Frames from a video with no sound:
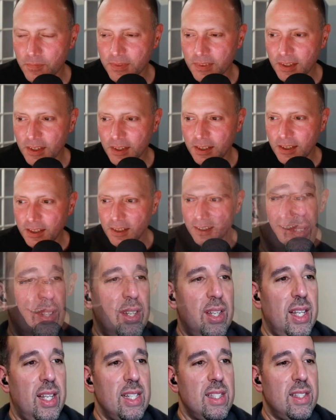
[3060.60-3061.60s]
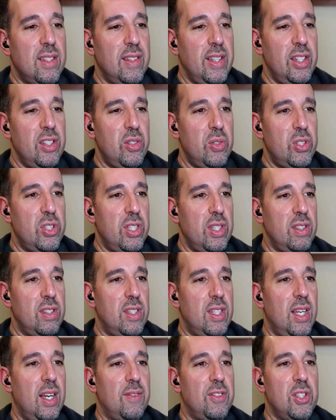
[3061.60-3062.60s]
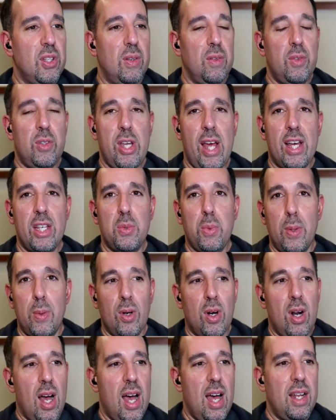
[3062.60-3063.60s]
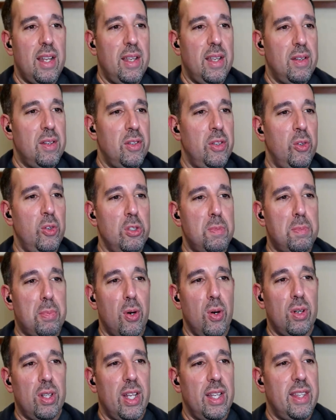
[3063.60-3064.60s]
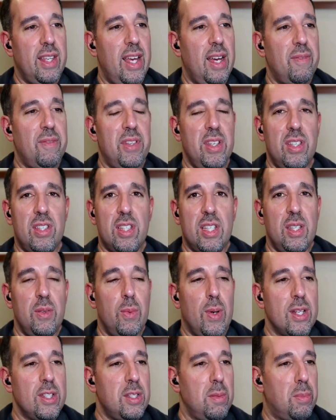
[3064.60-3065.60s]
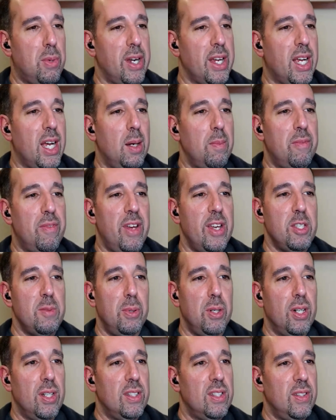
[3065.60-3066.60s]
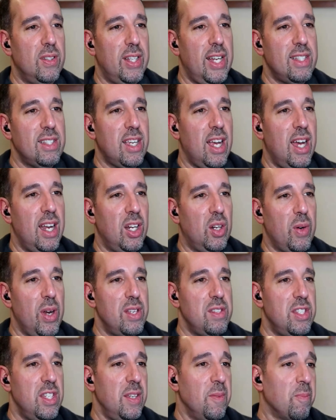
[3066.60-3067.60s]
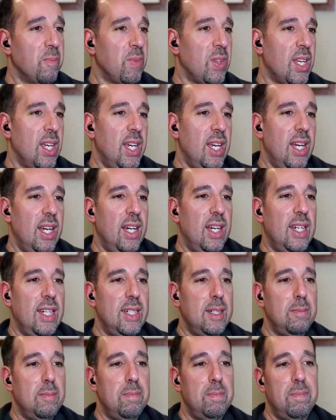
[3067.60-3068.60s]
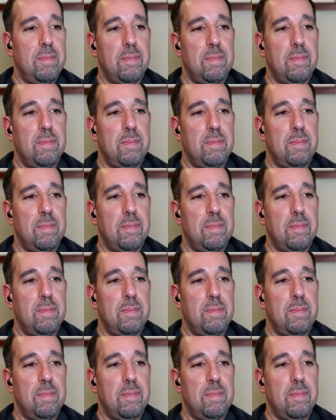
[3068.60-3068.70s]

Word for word: but lots of uh, lots of interesting stuff. So as we were on, the news broke that the FTC wants to break up Facebook. So that's kind of crazy. Um,